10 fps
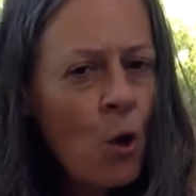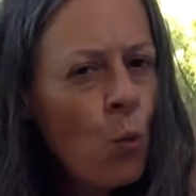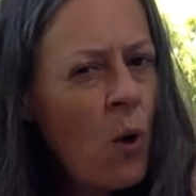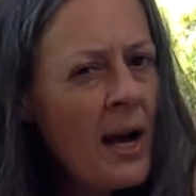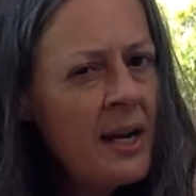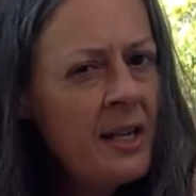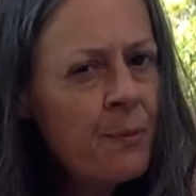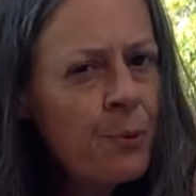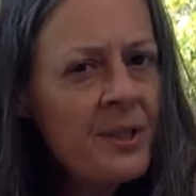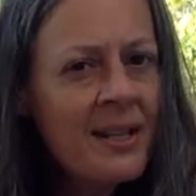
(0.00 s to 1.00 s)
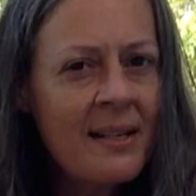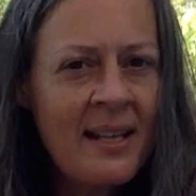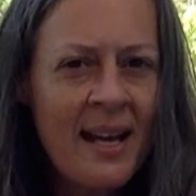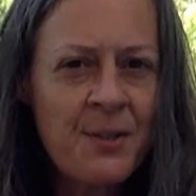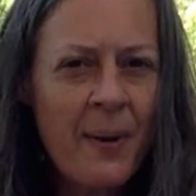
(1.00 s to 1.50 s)
Why did it present
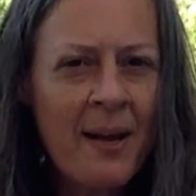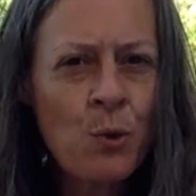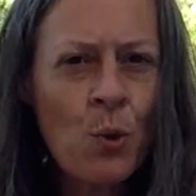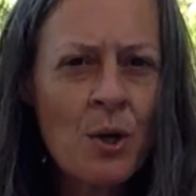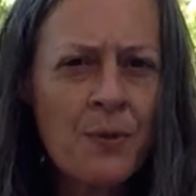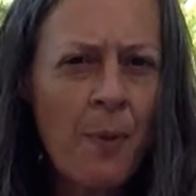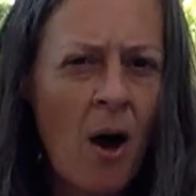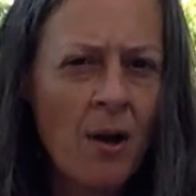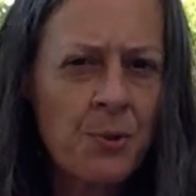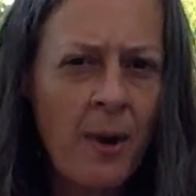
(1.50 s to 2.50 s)
as Pandora's box,